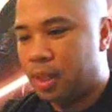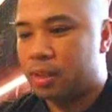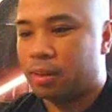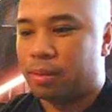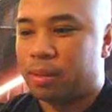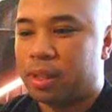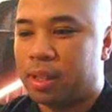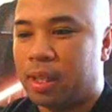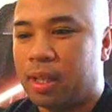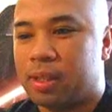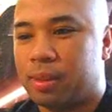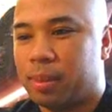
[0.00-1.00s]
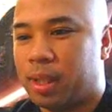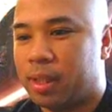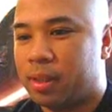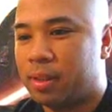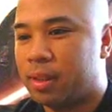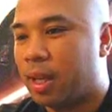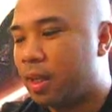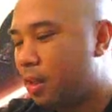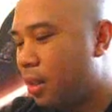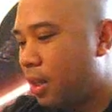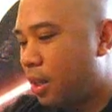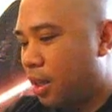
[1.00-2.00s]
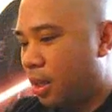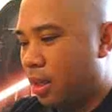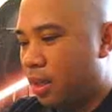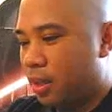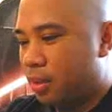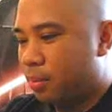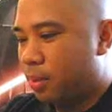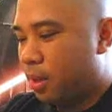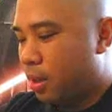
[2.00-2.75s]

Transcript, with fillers: these are really awesome. Check those out. Um,